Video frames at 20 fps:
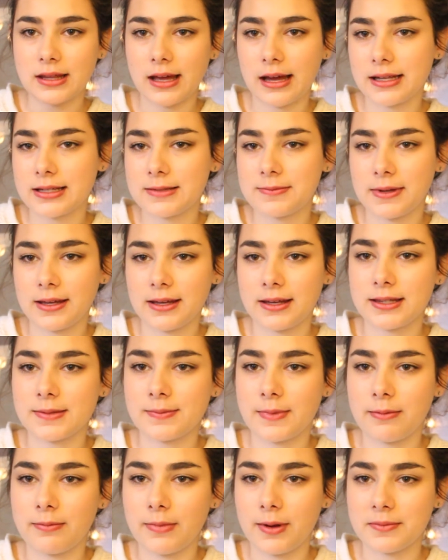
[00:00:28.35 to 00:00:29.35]
That's because
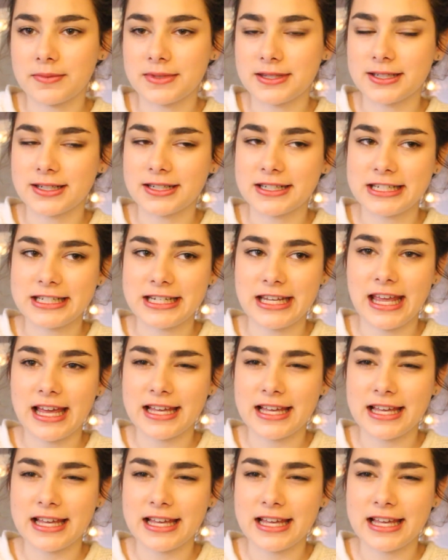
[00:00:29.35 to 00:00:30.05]
my mum started it